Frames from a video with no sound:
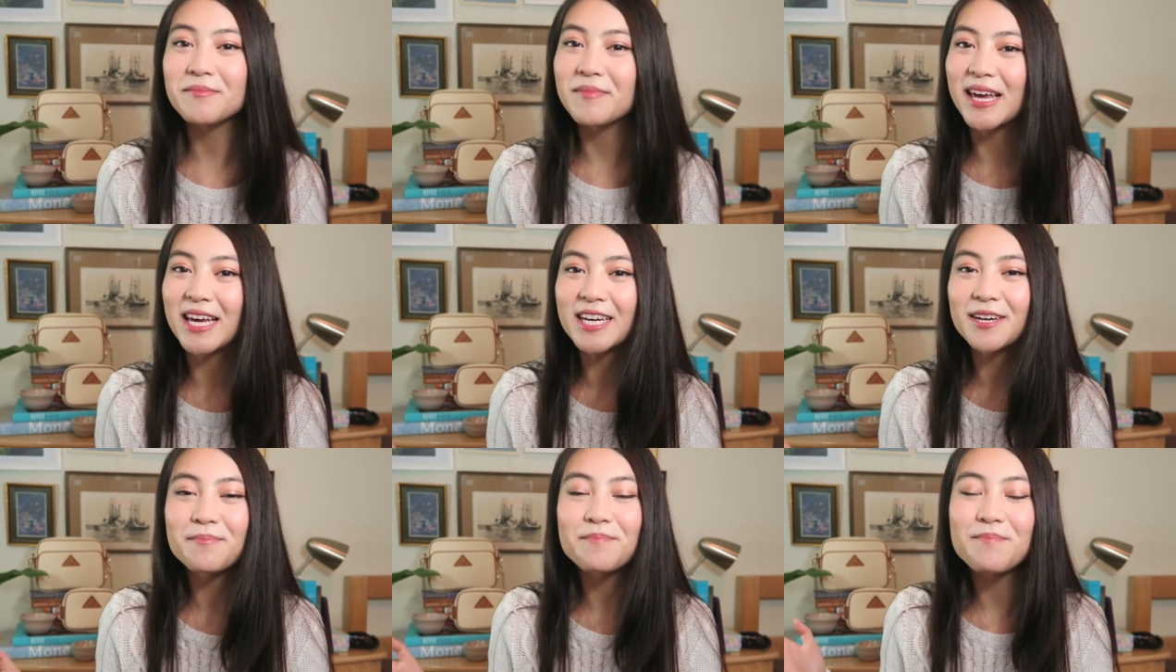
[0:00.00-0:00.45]
we
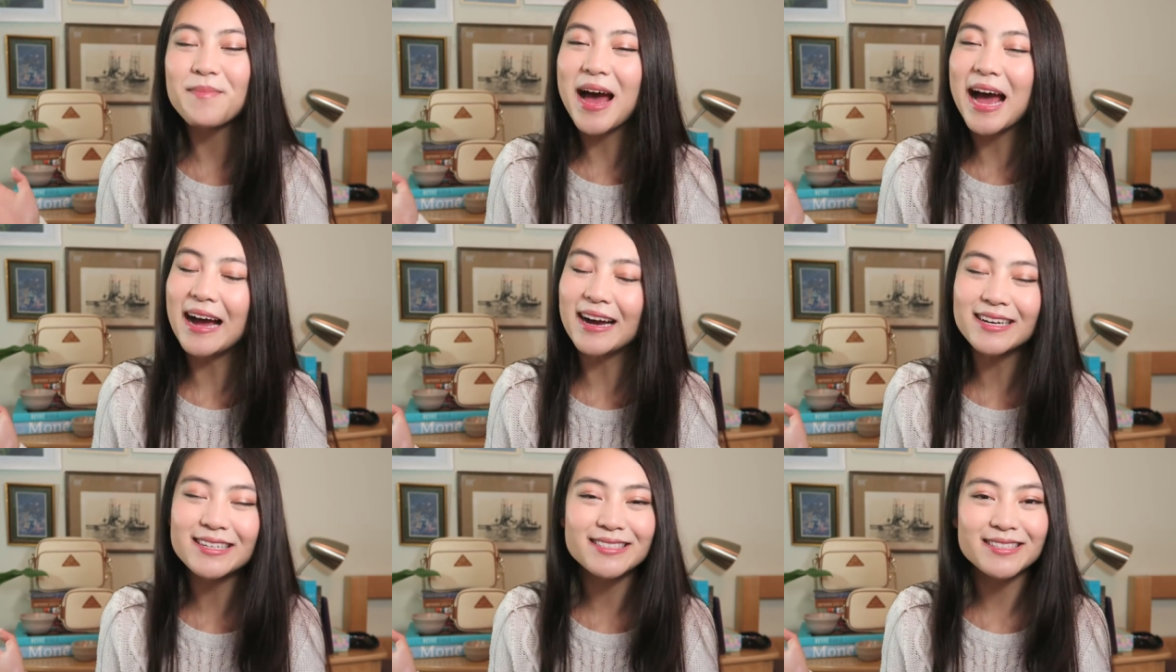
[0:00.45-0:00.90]
make
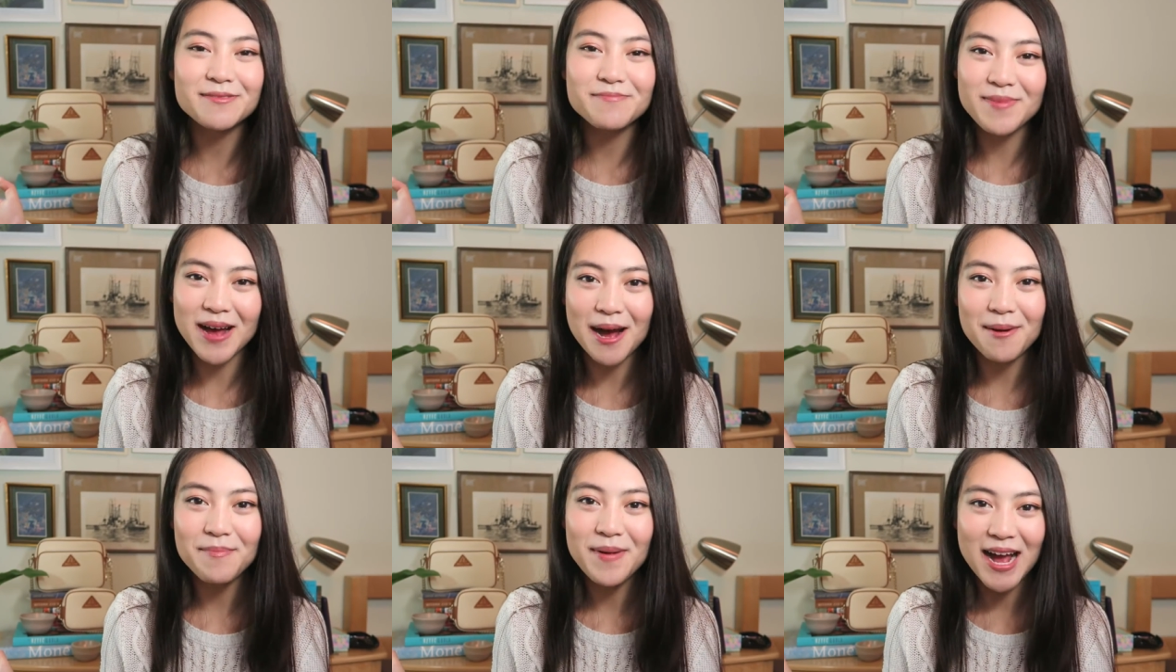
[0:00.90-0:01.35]
bags and
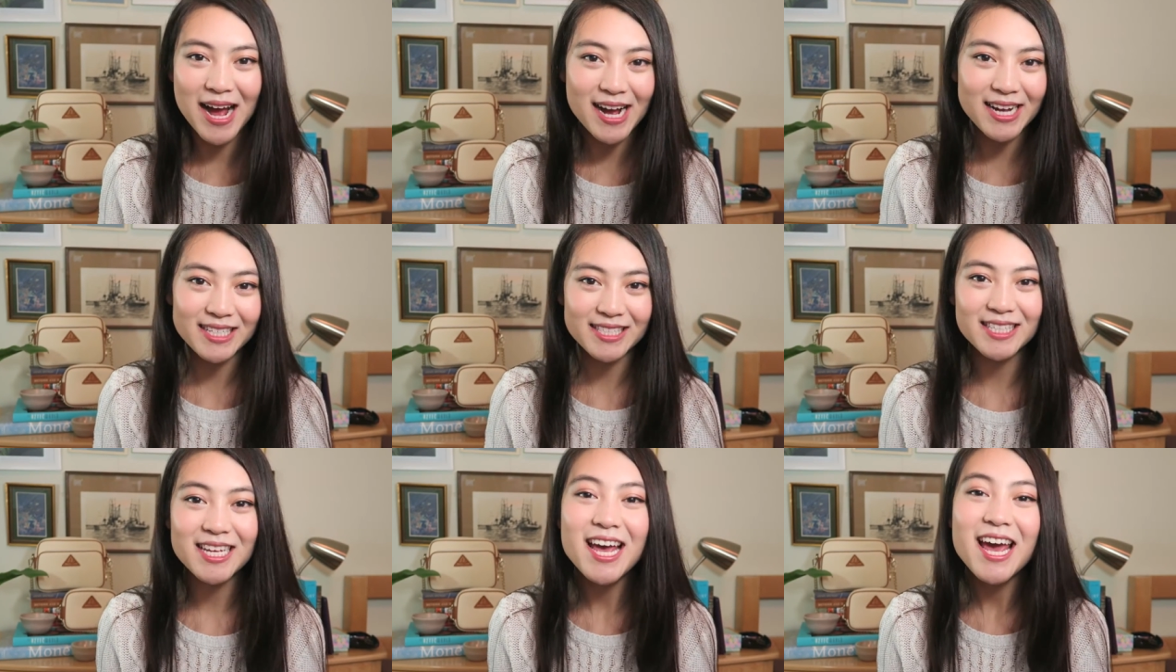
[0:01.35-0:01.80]

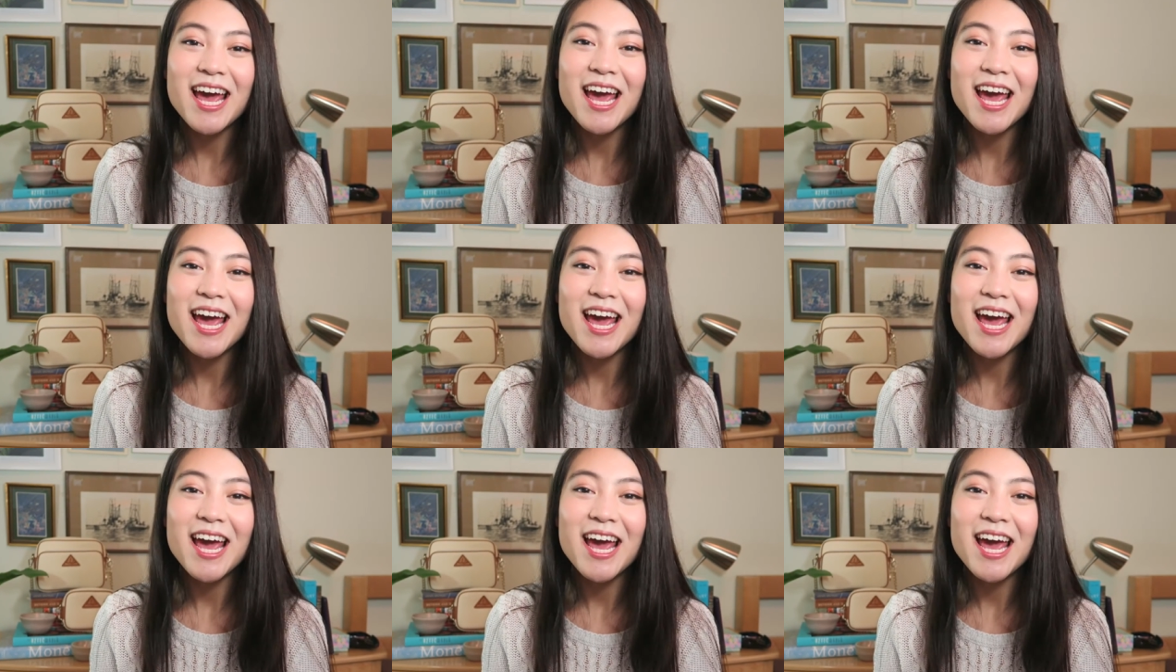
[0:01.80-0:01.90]
backpacks.